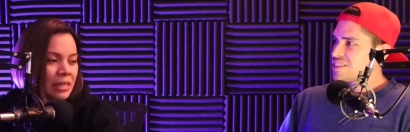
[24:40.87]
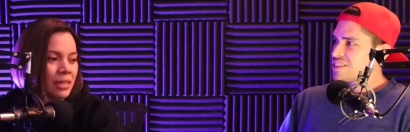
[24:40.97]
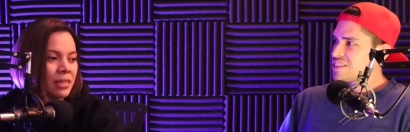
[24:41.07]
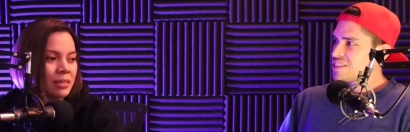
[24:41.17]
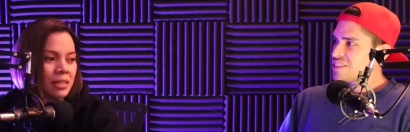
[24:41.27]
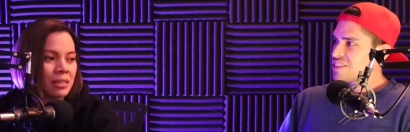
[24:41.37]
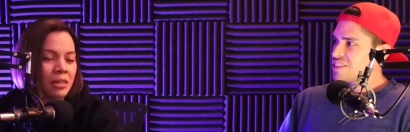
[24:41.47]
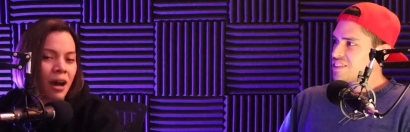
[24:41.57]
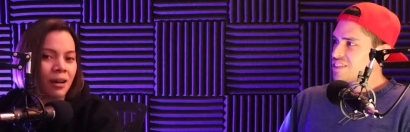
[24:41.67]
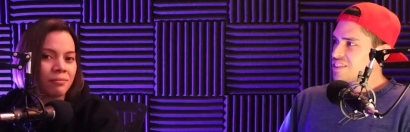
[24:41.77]
Speaker 1: he did
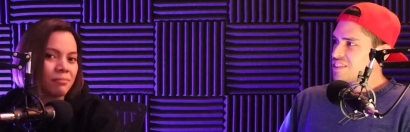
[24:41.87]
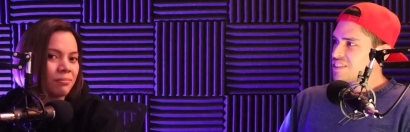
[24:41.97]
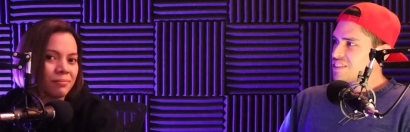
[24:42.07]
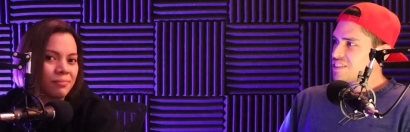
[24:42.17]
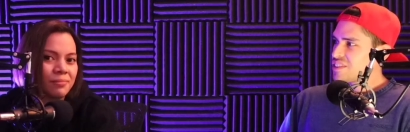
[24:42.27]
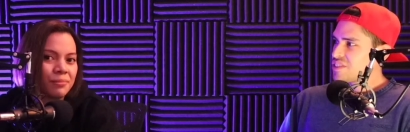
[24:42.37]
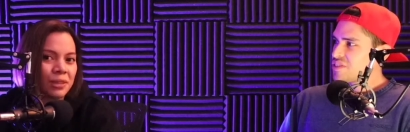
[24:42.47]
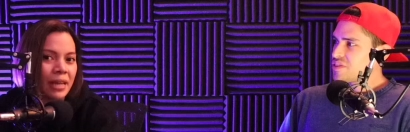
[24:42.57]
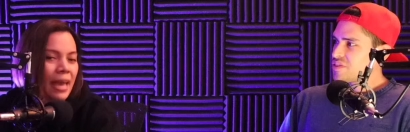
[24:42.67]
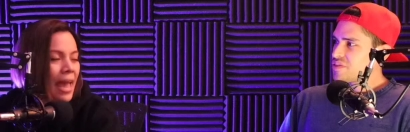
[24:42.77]
not
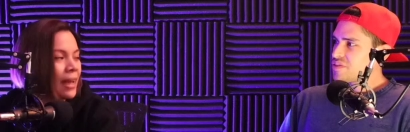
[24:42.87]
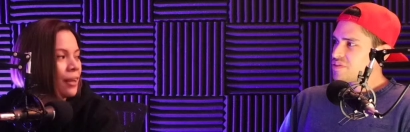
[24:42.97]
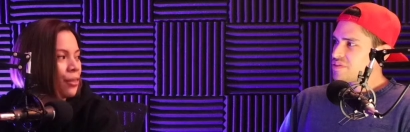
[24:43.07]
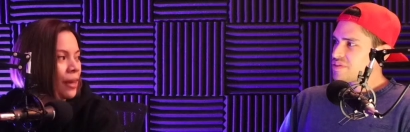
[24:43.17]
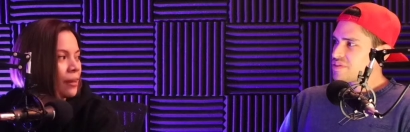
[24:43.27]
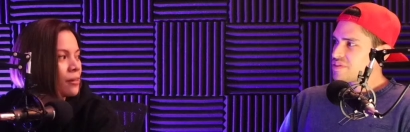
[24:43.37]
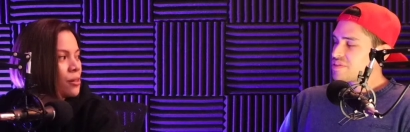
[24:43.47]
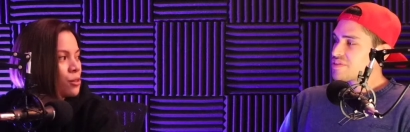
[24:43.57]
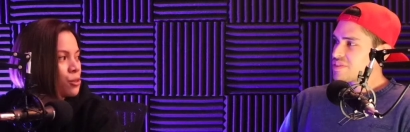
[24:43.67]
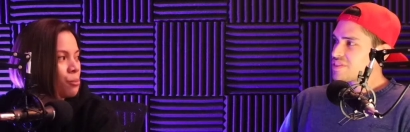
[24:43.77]
say anything
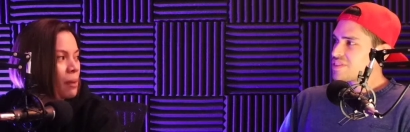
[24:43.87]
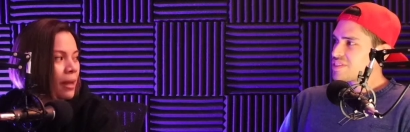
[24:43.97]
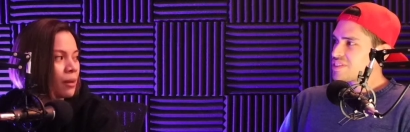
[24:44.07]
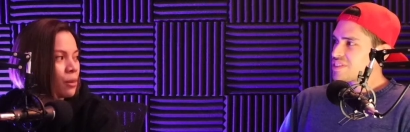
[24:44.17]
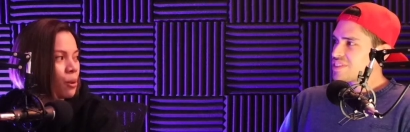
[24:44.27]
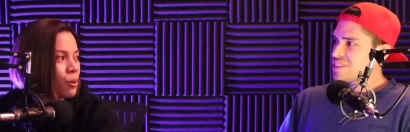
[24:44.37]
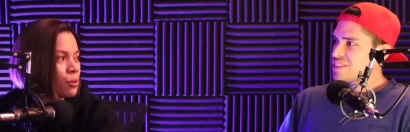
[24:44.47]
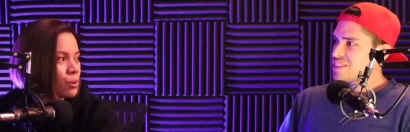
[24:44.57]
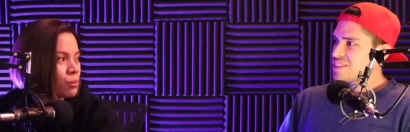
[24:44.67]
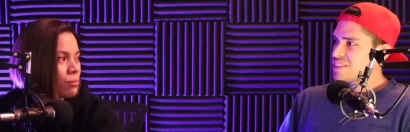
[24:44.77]
to make
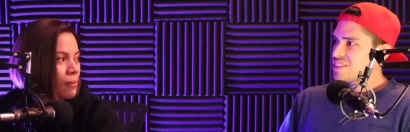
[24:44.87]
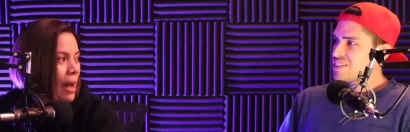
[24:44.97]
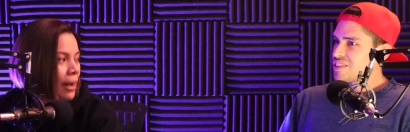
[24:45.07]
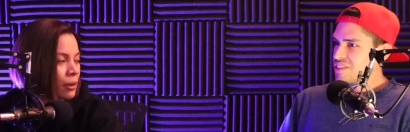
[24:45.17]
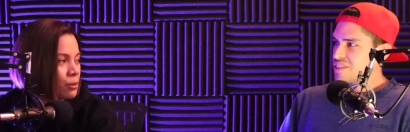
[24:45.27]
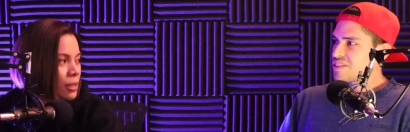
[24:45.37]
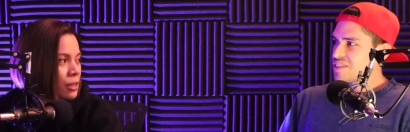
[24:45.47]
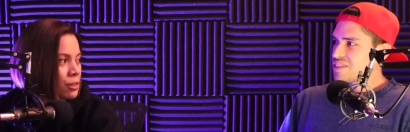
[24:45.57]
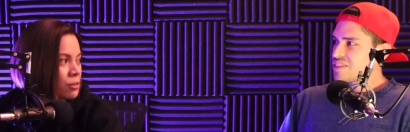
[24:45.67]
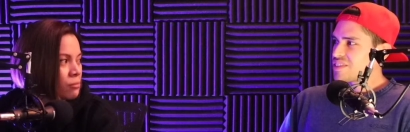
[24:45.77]
those
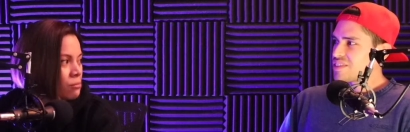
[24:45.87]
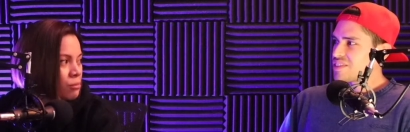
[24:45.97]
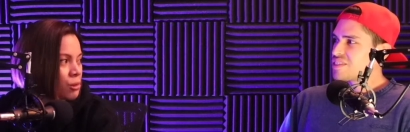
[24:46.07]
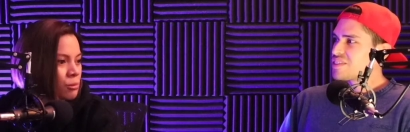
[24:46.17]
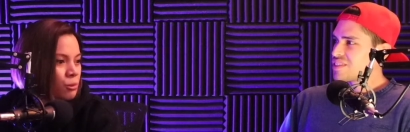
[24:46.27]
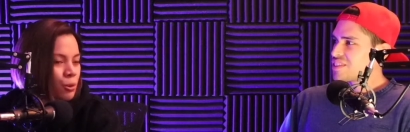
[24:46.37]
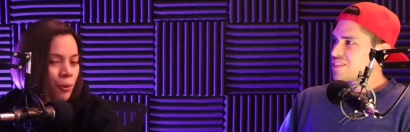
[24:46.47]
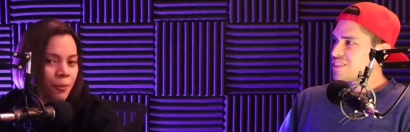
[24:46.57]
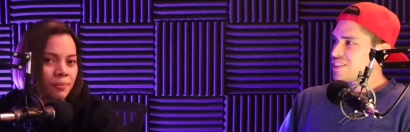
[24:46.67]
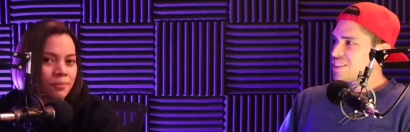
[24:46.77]
accusations
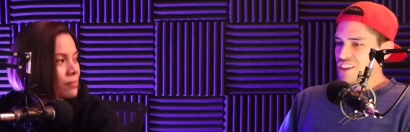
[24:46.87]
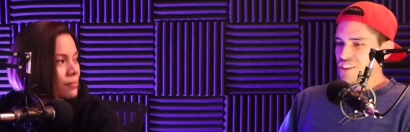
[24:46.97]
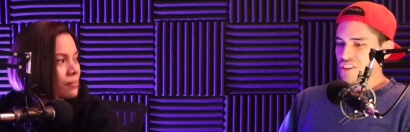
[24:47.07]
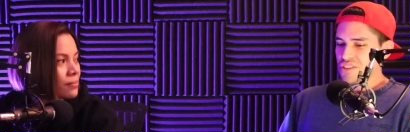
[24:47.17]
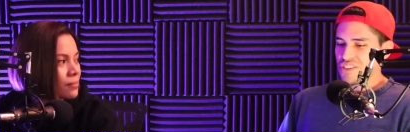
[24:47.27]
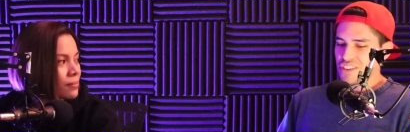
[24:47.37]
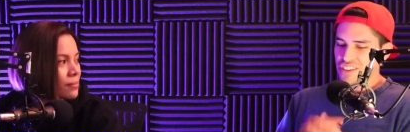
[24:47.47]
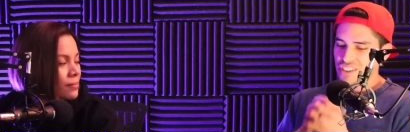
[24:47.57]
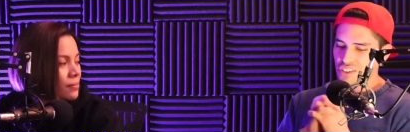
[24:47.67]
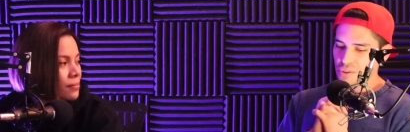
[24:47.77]
true. And, you know, so
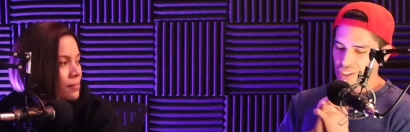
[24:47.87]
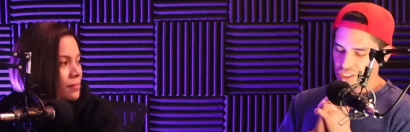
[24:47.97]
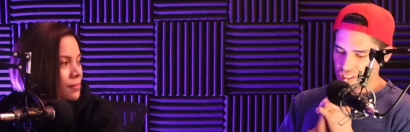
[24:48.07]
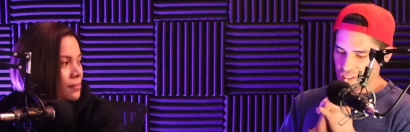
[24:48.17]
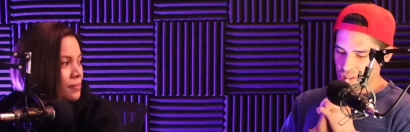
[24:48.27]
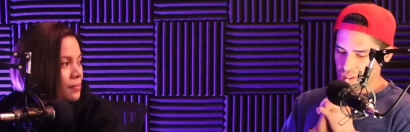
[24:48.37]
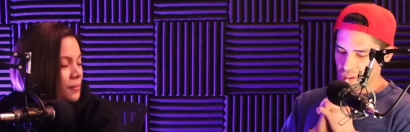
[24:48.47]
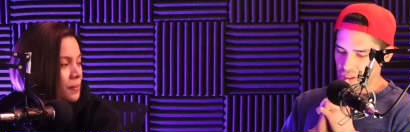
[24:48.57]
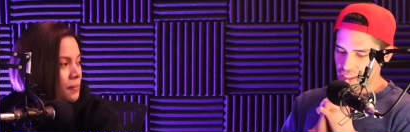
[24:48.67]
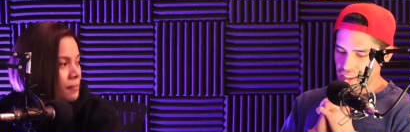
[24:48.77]
here's a question, too.
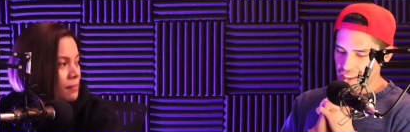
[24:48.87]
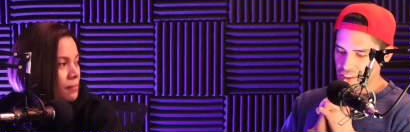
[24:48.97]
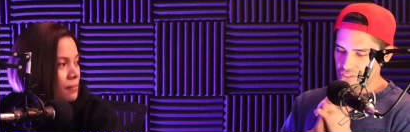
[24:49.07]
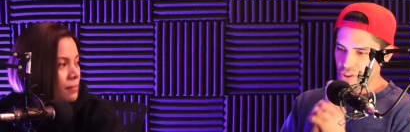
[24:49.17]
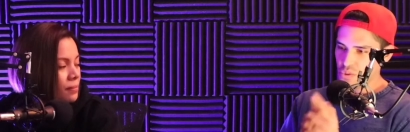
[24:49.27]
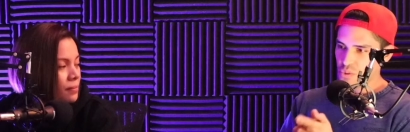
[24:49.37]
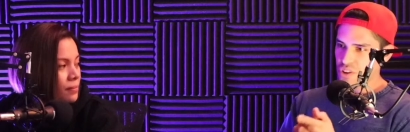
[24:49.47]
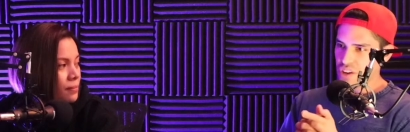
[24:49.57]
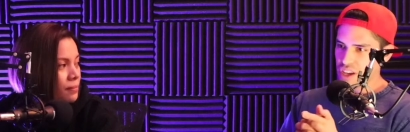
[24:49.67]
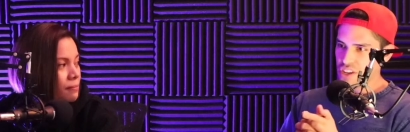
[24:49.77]
So, like, if you
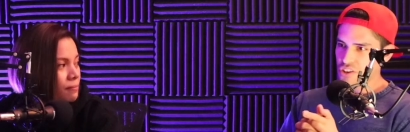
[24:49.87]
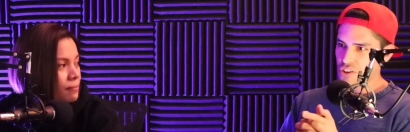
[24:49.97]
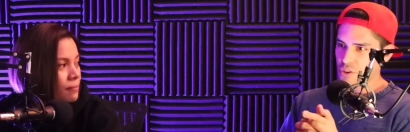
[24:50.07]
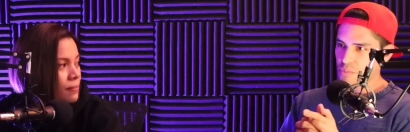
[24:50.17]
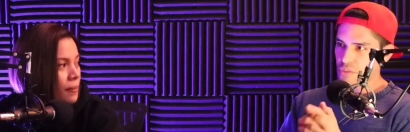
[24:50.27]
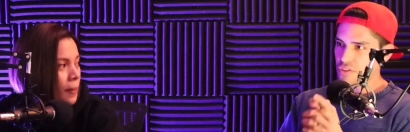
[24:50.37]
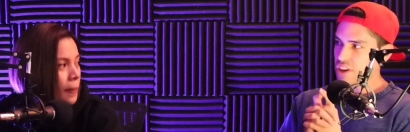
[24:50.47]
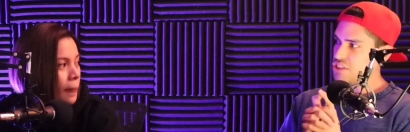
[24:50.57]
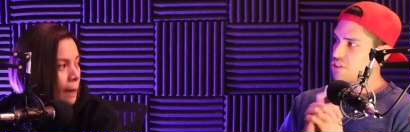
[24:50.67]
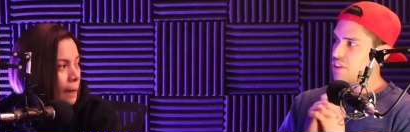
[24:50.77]
were in your
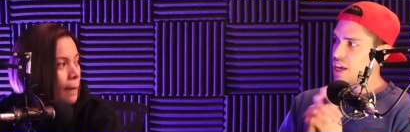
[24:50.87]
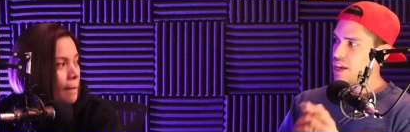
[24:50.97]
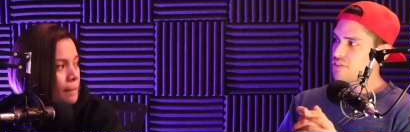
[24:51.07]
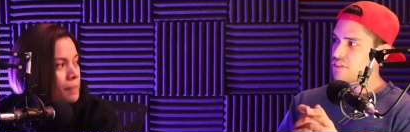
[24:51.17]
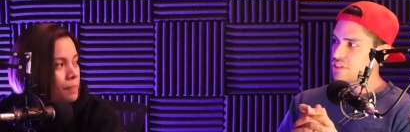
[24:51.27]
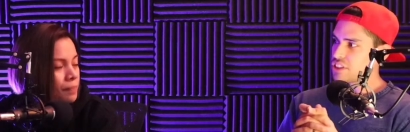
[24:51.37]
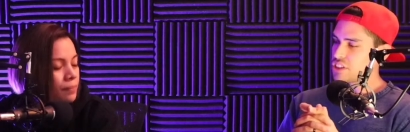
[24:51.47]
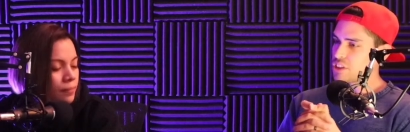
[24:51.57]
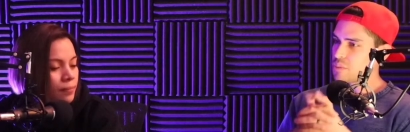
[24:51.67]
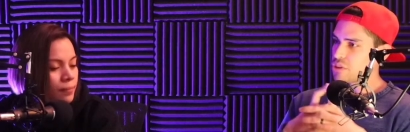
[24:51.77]
professional life or just
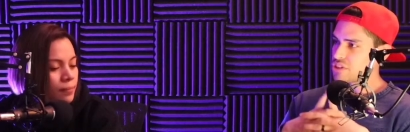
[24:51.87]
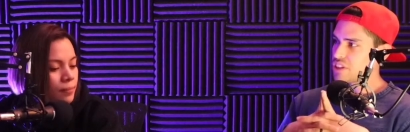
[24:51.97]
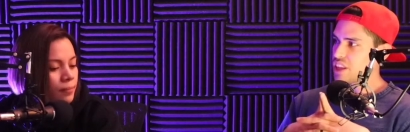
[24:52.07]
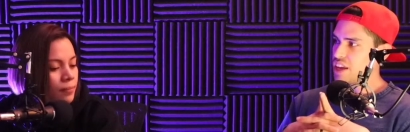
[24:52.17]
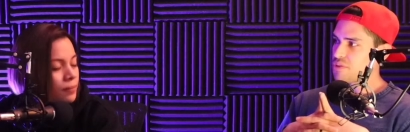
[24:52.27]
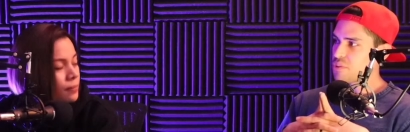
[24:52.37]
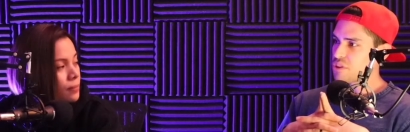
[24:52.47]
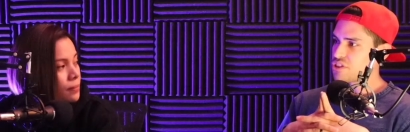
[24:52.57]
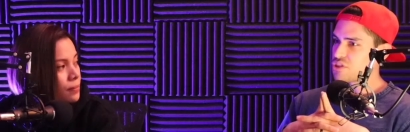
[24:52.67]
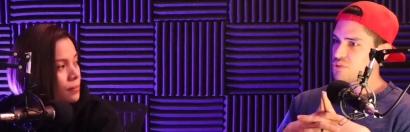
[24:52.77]
in your personal life were
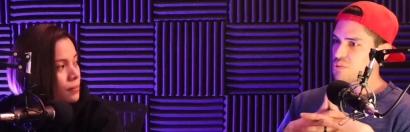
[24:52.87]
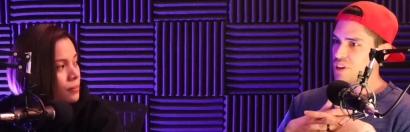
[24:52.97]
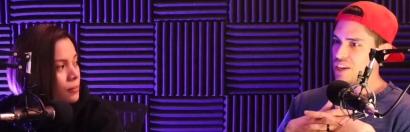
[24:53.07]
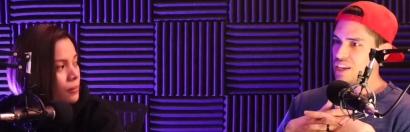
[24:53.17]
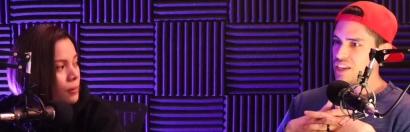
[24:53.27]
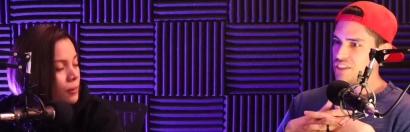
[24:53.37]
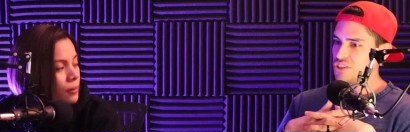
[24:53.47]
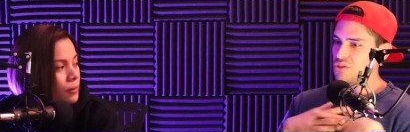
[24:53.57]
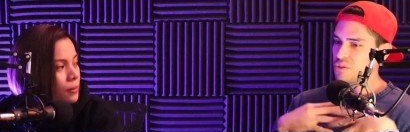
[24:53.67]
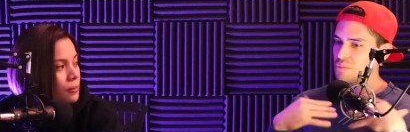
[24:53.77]
to run
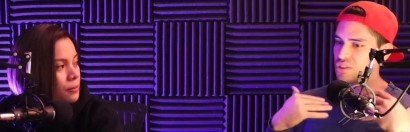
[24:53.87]
into a